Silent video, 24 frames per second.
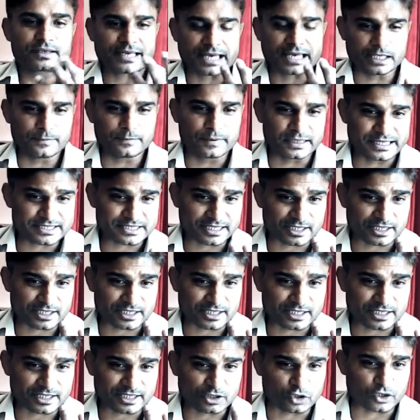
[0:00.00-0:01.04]
Caliban is
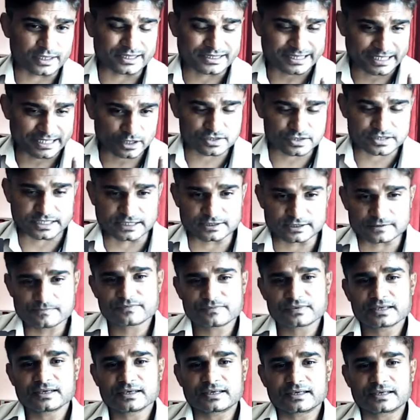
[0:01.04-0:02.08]
ignorant, innocent
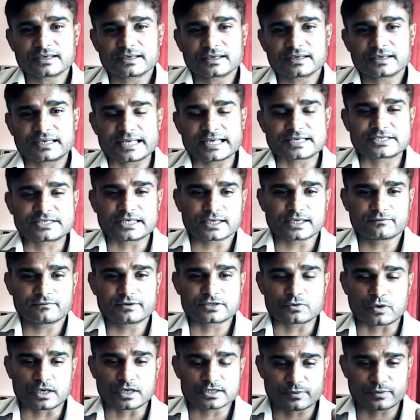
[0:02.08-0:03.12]
creature
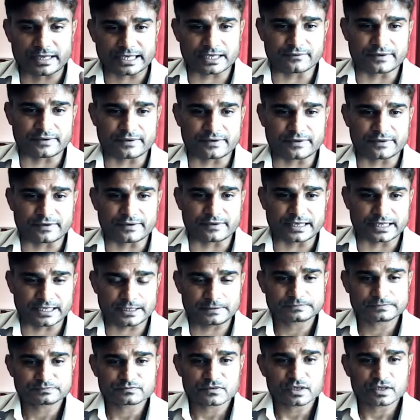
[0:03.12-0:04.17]
which was very,
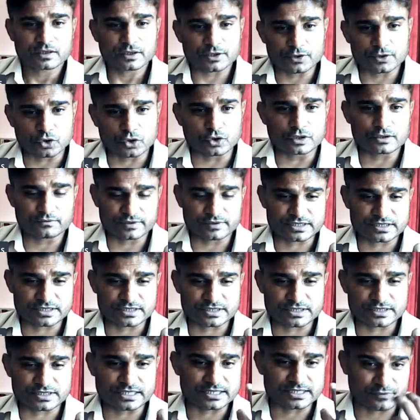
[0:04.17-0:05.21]
very rude,
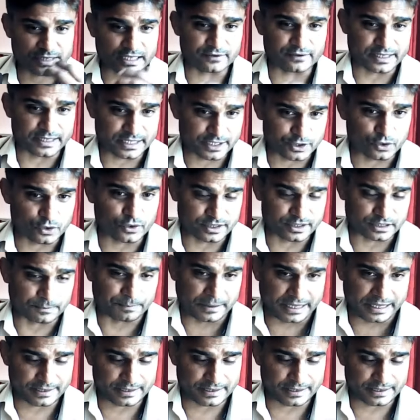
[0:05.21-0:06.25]
which is very, very rude in
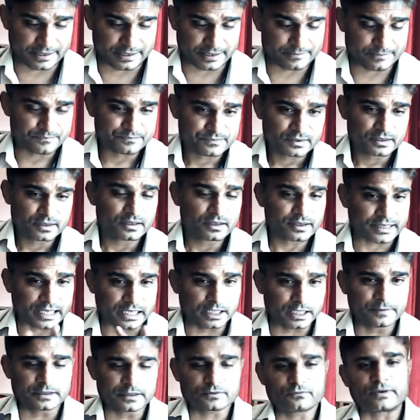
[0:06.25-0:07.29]
the play.
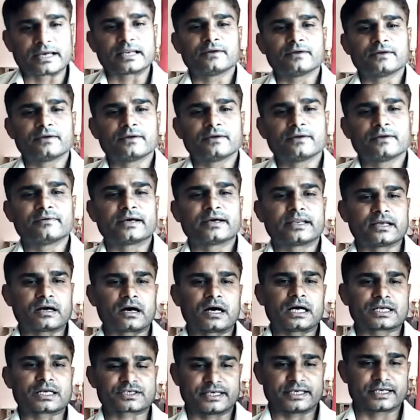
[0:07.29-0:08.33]
Caliban, very, very
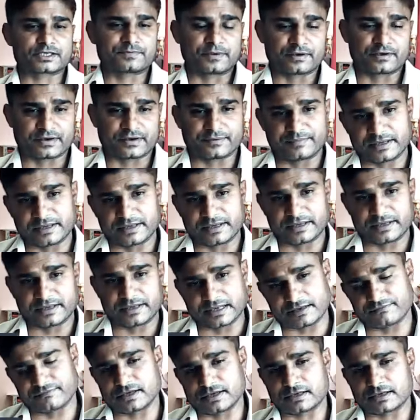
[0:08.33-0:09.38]
harsh in his behavior.